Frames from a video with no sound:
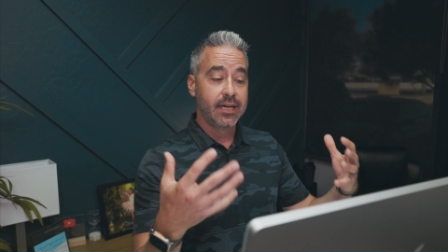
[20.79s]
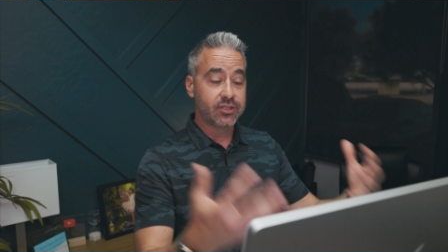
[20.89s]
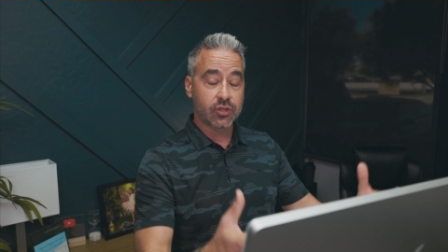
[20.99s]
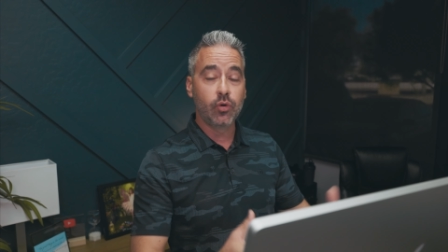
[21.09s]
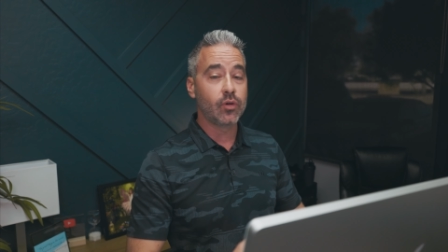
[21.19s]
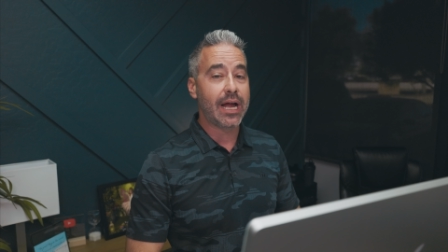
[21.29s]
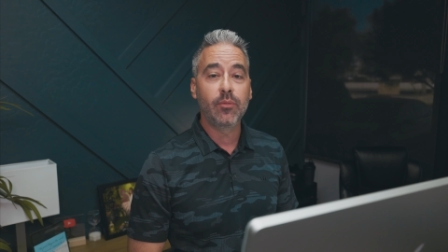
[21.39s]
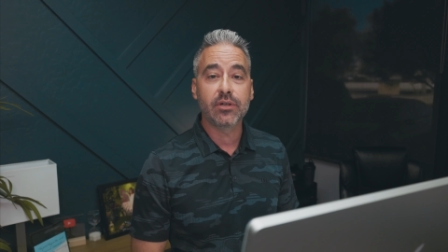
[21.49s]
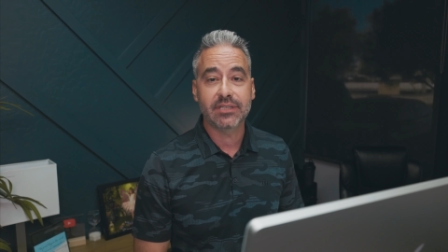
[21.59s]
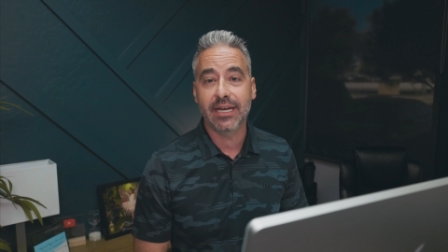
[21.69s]
It's cool. I
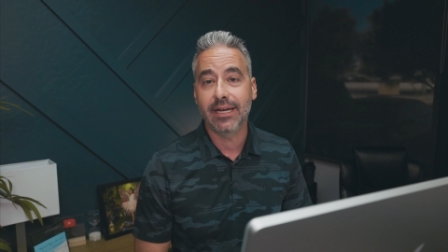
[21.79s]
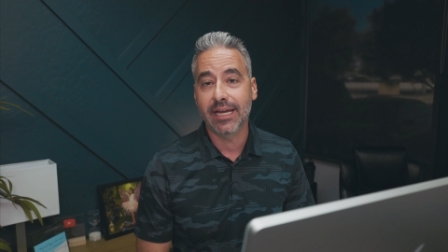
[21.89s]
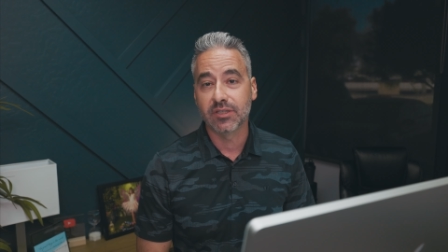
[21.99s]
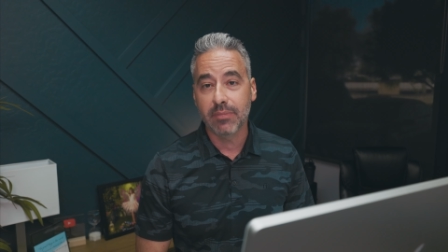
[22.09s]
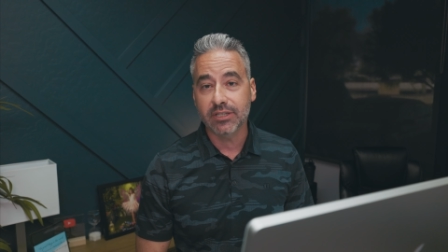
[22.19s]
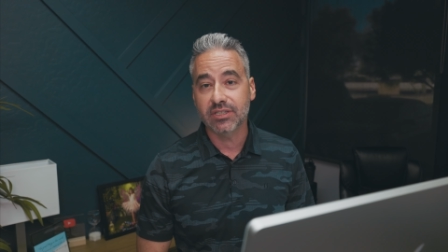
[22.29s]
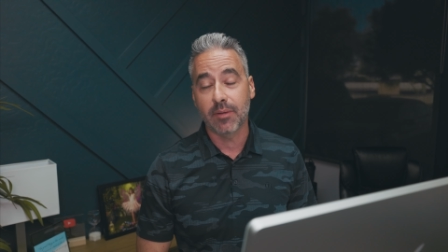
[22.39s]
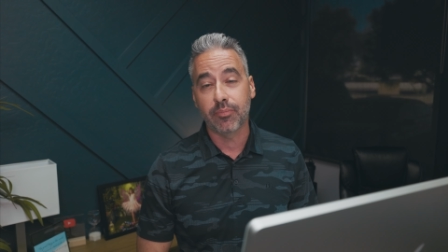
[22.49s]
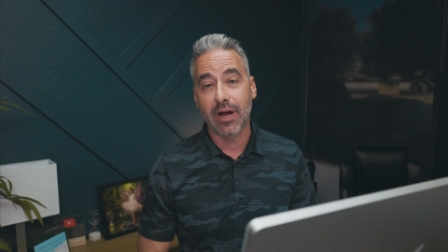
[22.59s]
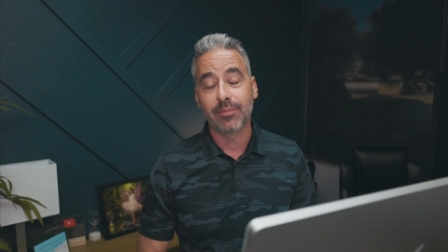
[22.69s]
will tell you, as much as
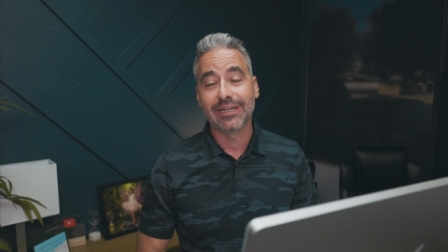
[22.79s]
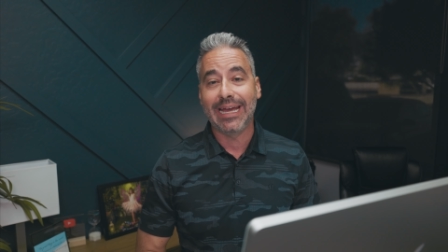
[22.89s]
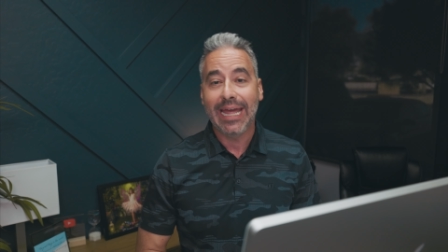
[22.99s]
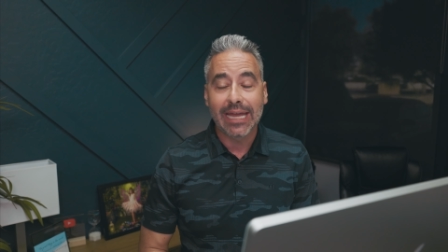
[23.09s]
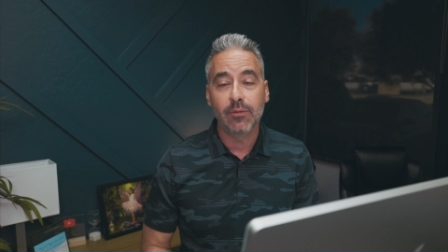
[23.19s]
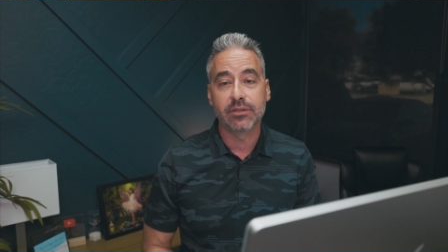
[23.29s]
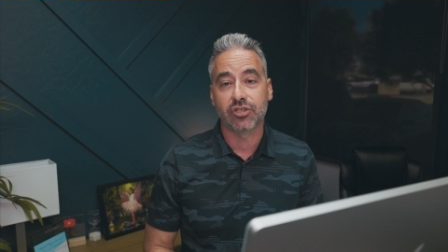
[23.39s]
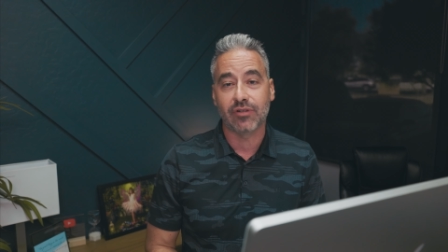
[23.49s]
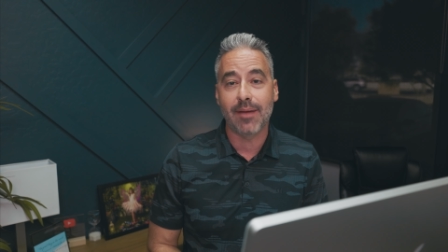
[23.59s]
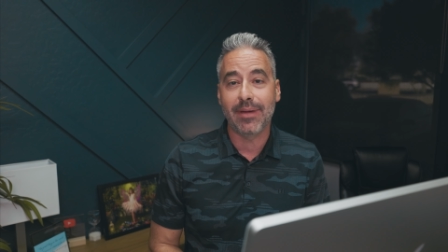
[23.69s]
I'm probably going to hate what the
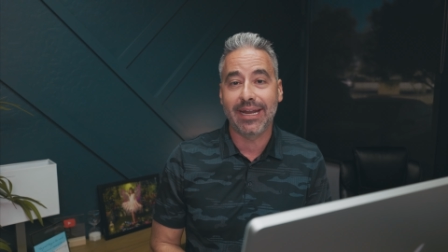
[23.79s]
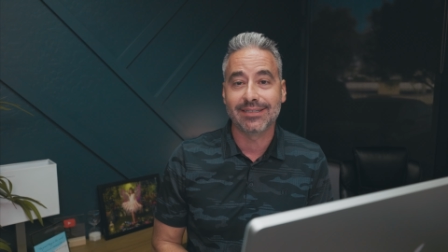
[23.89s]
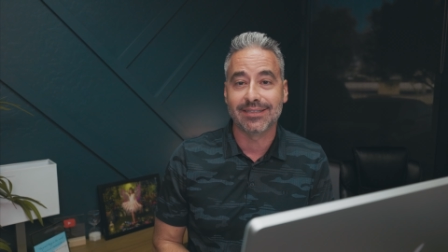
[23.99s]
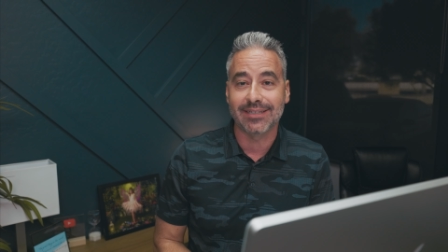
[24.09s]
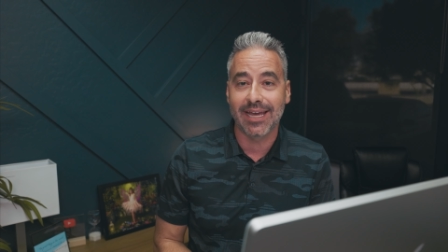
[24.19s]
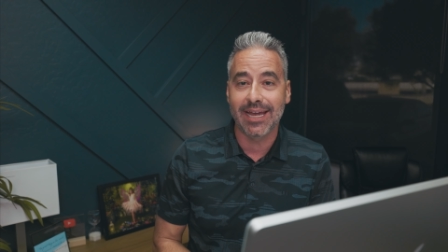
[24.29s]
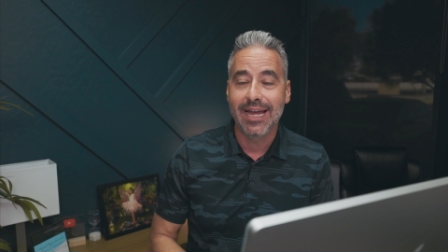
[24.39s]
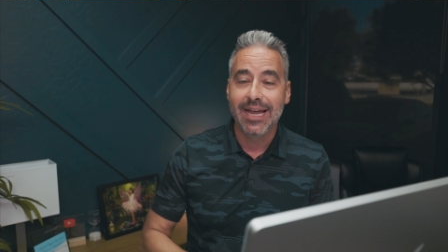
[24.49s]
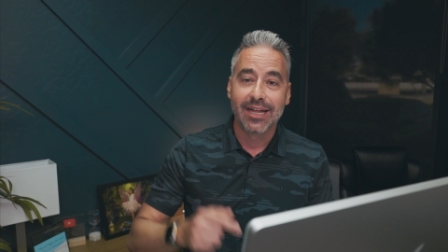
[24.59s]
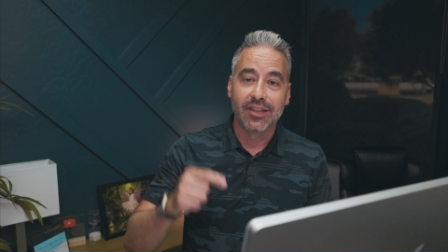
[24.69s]
Stradman has to say,
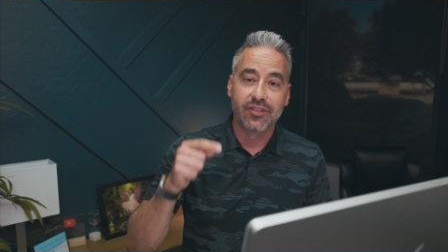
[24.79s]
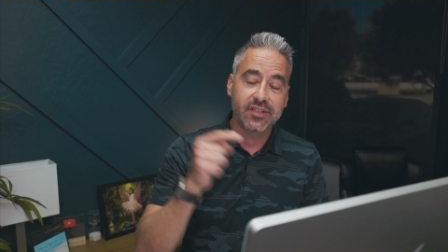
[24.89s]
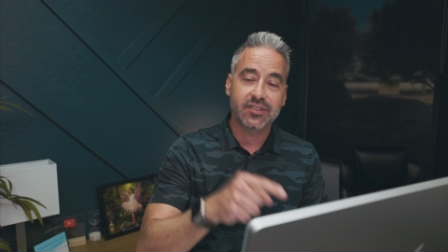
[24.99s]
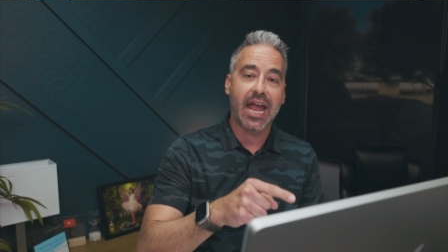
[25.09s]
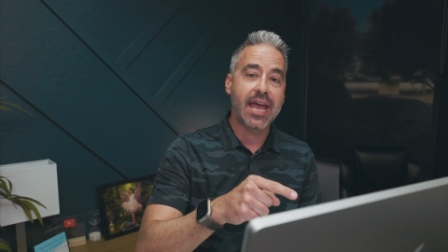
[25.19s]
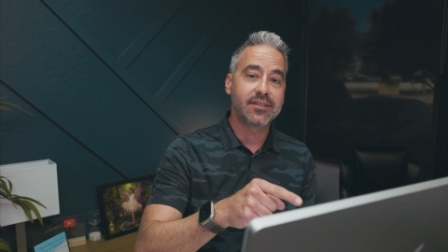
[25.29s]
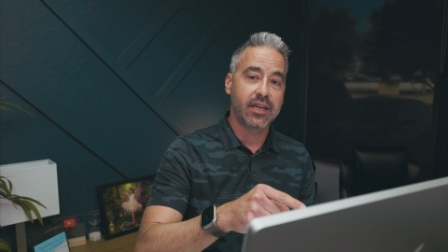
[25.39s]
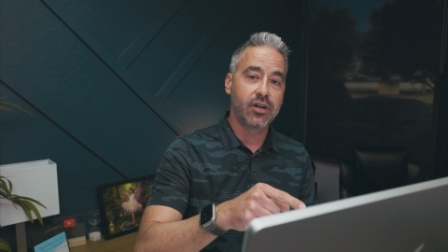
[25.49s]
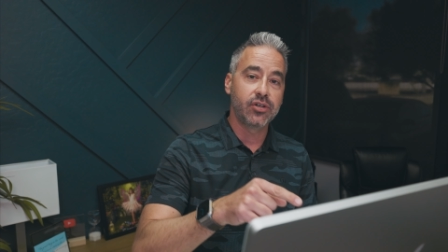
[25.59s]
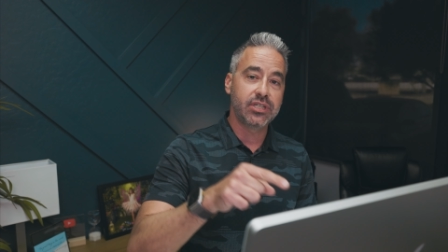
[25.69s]
this guy's
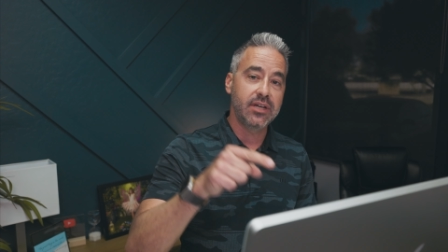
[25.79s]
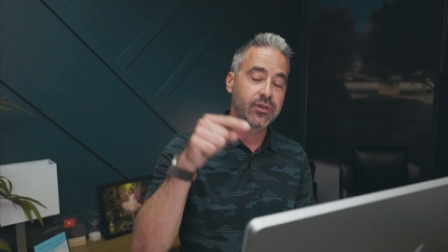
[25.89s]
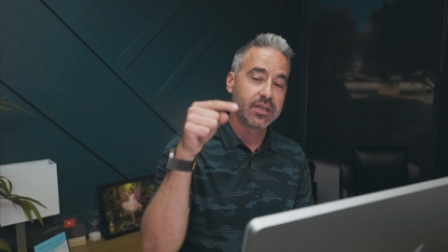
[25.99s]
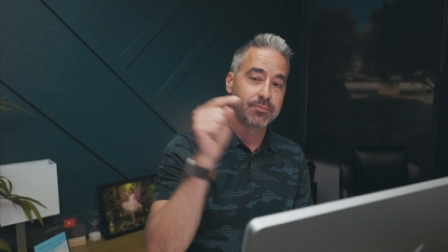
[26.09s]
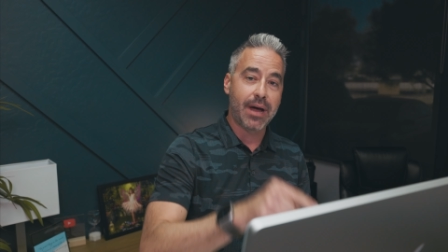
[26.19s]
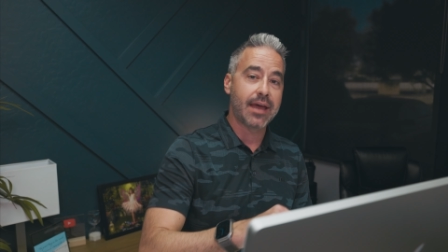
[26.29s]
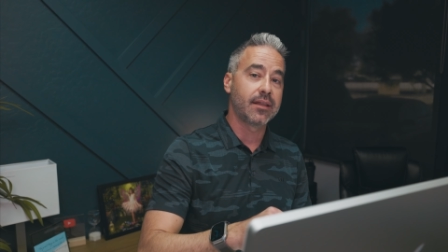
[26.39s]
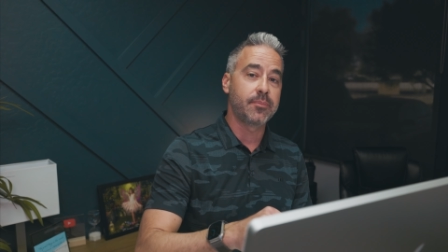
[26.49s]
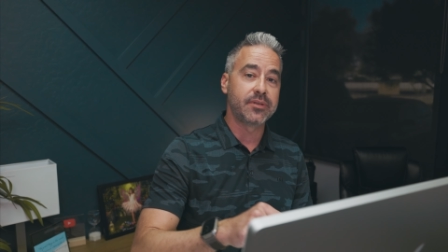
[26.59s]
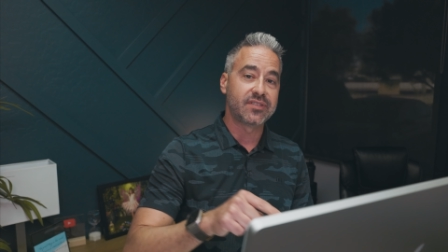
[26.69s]
energy, if we could
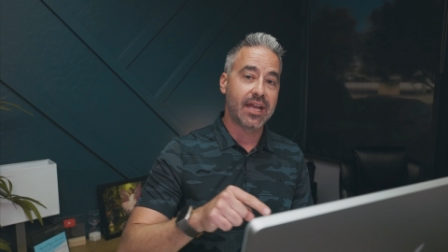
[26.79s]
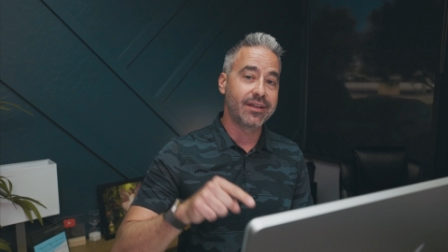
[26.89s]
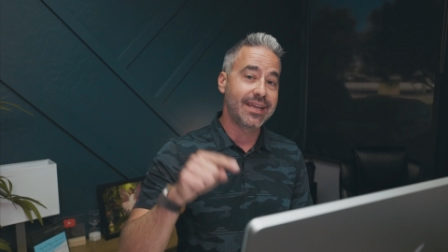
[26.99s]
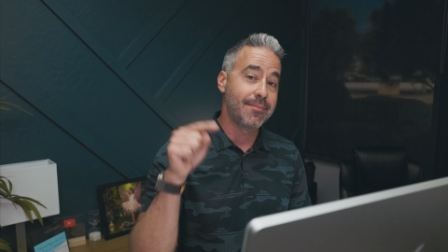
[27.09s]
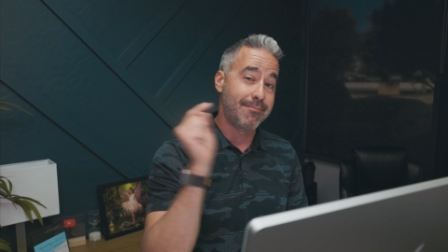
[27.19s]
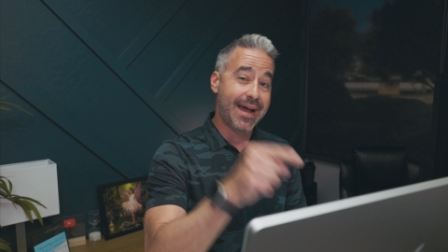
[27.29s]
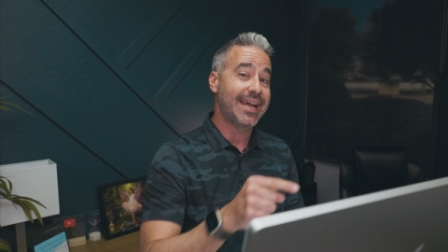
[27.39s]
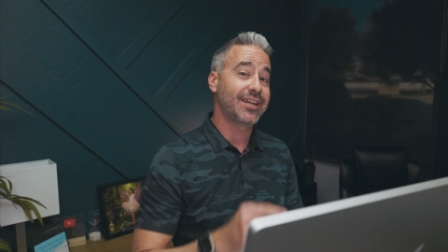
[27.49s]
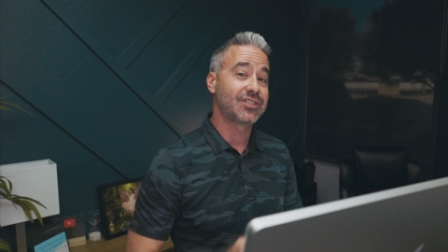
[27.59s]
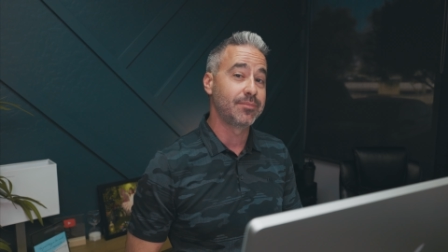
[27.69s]
bottle up and sell it, it might
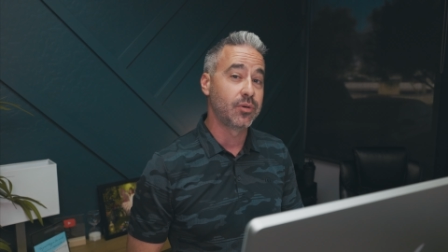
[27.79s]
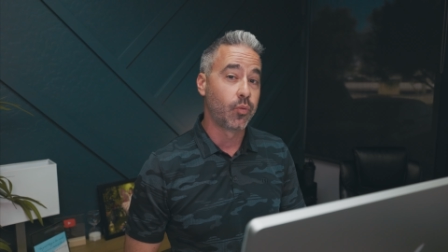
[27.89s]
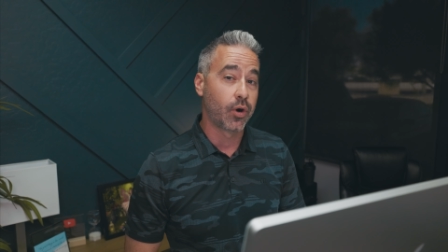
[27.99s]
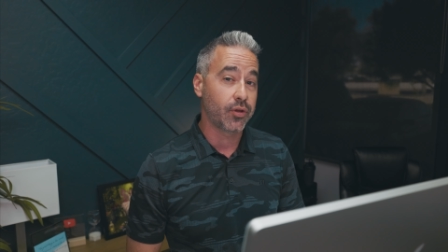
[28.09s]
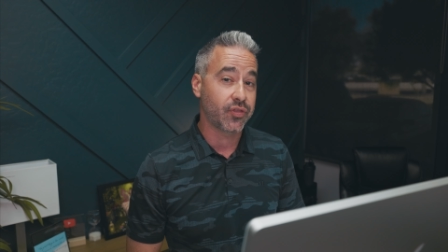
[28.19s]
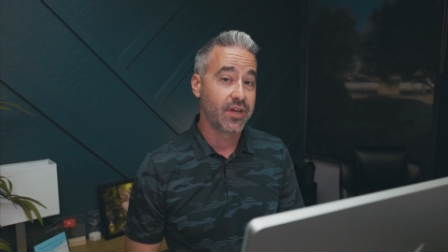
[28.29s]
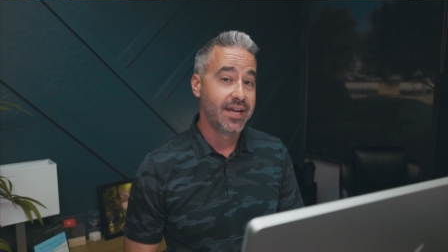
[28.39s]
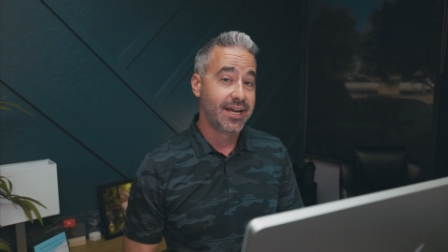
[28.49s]
actually be worth